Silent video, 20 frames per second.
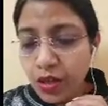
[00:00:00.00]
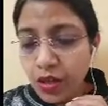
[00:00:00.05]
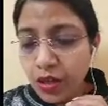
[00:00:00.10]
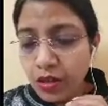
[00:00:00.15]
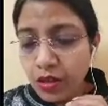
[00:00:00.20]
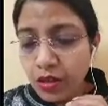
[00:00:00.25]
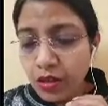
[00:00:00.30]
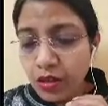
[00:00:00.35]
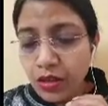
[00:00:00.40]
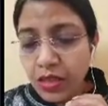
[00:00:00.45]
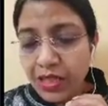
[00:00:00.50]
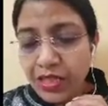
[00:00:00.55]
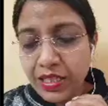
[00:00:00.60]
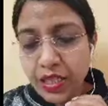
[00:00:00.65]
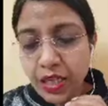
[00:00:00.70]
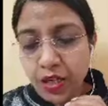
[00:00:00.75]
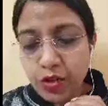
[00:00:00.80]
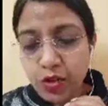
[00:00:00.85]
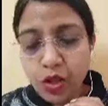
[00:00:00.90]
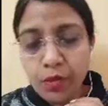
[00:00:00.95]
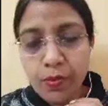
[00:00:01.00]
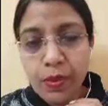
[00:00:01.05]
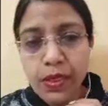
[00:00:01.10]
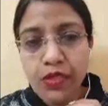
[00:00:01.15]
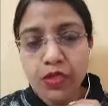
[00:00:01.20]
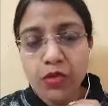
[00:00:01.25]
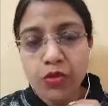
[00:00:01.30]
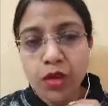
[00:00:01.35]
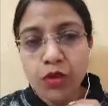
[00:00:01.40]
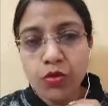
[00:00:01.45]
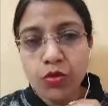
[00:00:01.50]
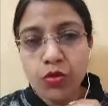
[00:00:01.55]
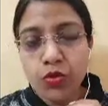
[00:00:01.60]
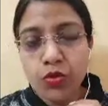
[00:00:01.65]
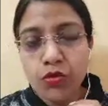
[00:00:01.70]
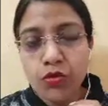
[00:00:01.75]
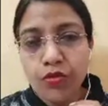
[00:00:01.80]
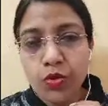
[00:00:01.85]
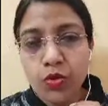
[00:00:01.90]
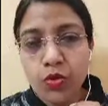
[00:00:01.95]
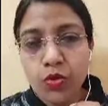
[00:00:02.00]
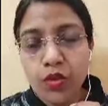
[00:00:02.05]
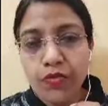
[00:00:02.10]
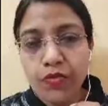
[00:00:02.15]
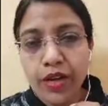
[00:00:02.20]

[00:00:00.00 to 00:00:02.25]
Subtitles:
this cannot be the ground to refuse the filing